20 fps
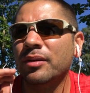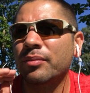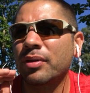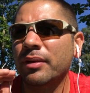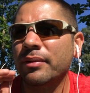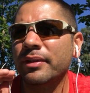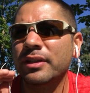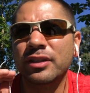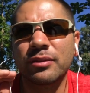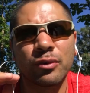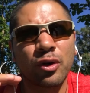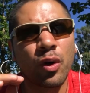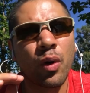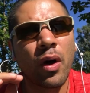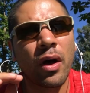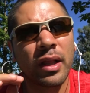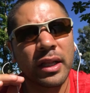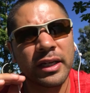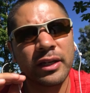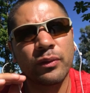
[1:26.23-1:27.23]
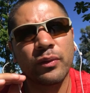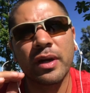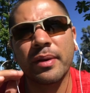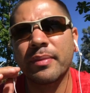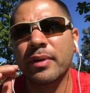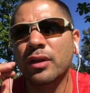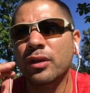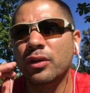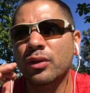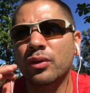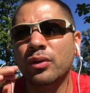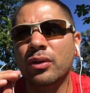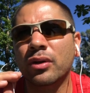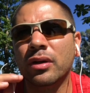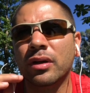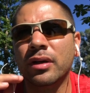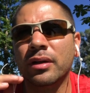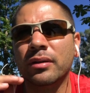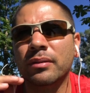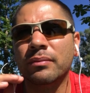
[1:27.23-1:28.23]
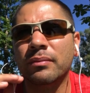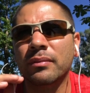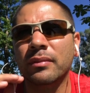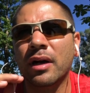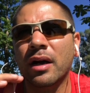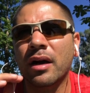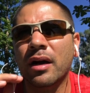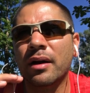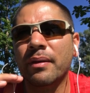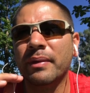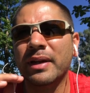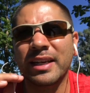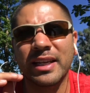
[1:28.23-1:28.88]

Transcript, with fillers: probably some quality women who are um,